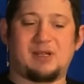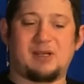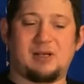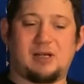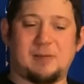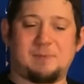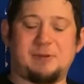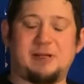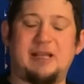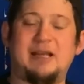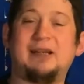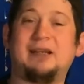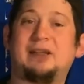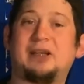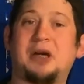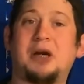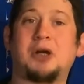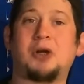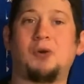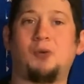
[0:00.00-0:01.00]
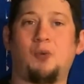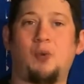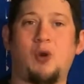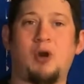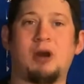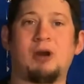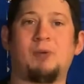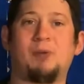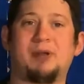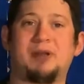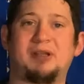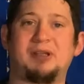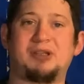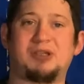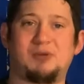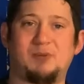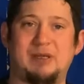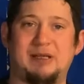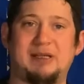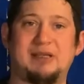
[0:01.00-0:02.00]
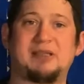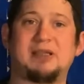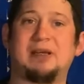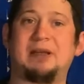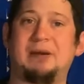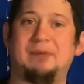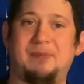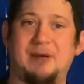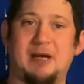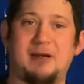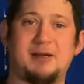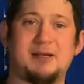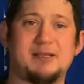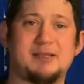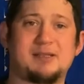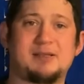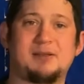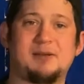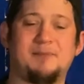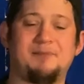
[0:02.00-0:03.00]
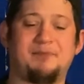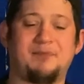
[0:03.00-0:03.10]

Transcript: are playing tug of war with the sweetness of the berries.